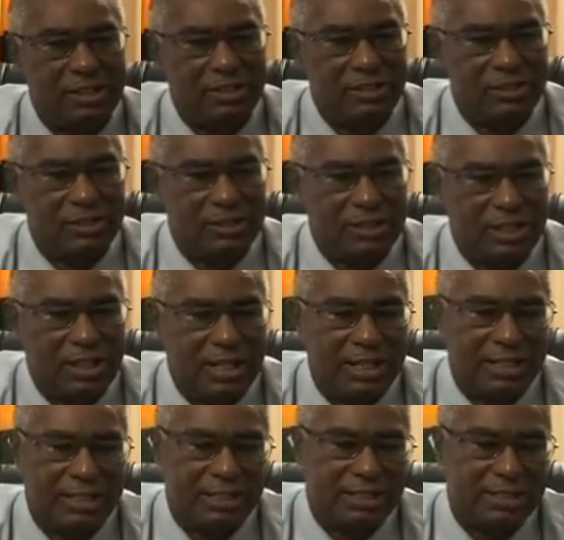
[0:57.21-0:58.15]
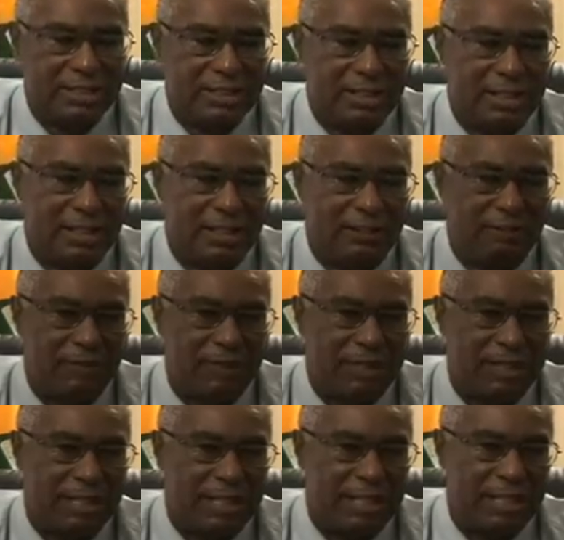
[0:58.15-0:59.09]
You guys have
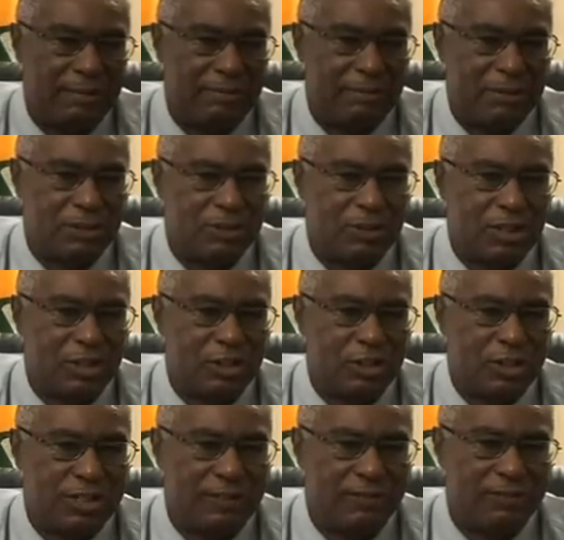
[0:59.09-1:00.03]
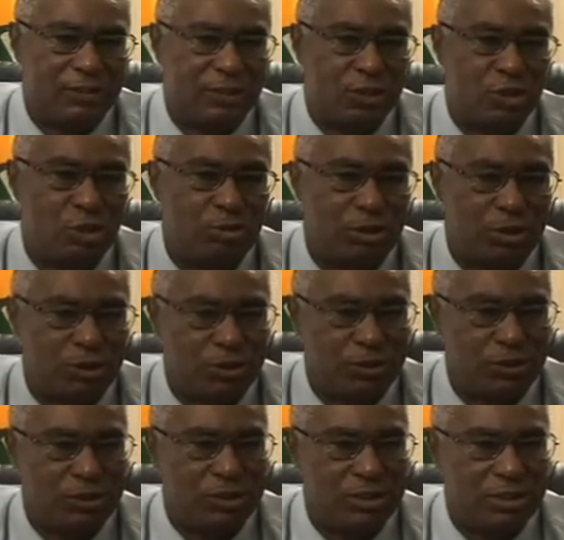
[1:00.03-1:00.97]
been able to achieve so
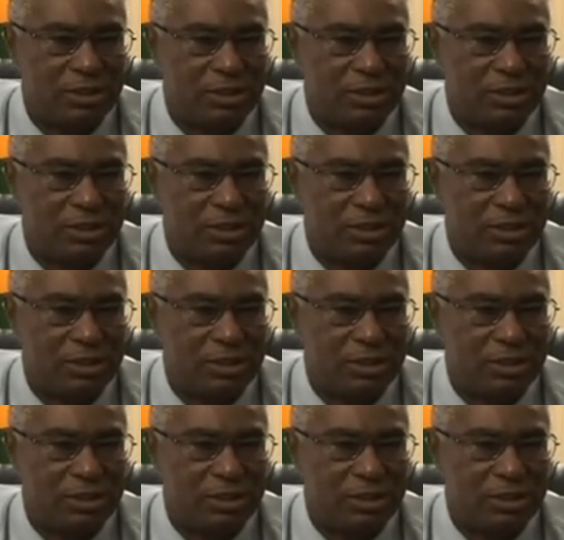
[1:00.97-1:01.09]
much